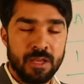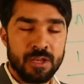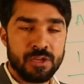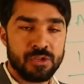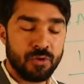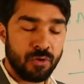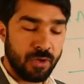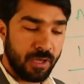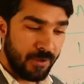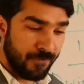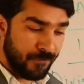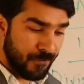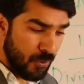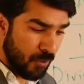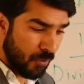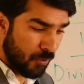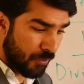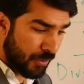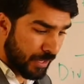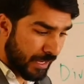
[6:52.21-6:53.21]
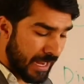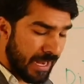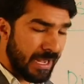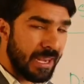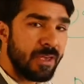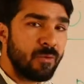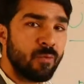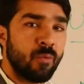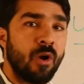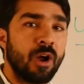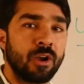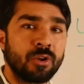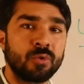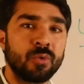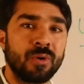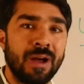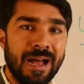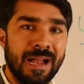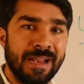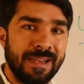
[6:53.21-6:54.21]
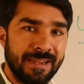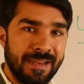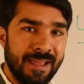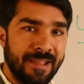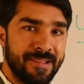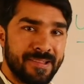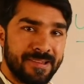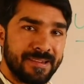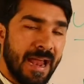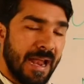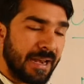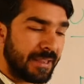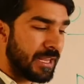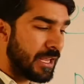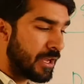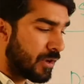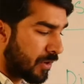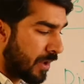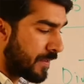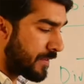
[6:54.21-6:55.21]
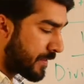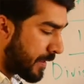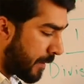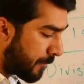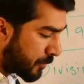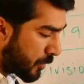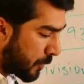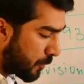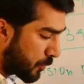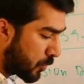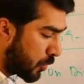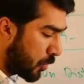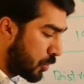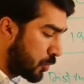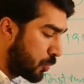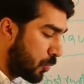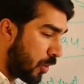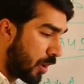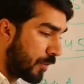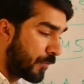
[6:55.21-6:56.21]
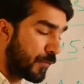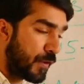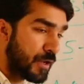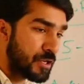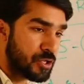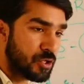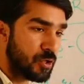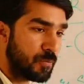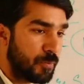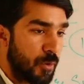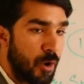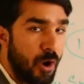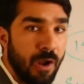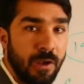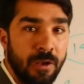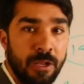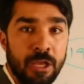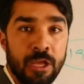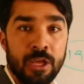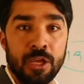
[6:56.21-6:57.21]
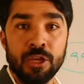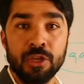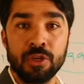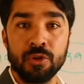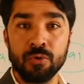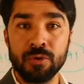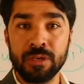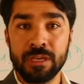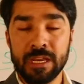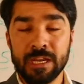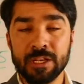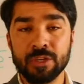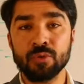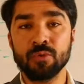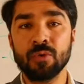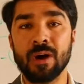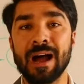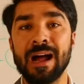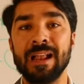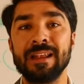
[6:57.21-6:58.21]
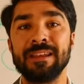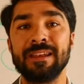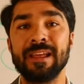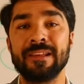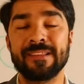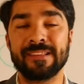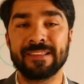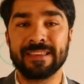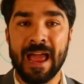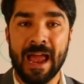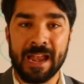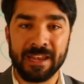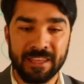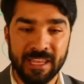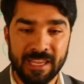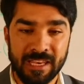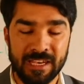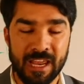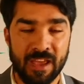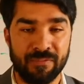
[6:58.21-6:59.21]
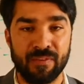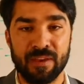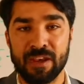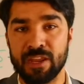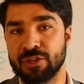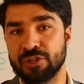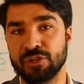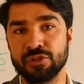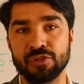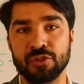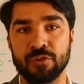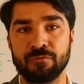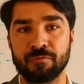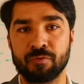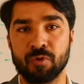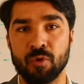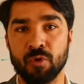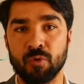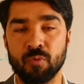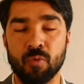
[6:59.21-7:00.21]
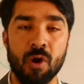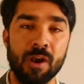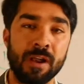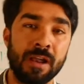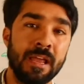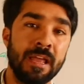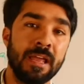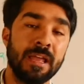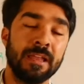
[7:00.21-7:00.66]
So if you really want to understand the concept of Cold War, first of all, you need to understand the definitions of Cold War.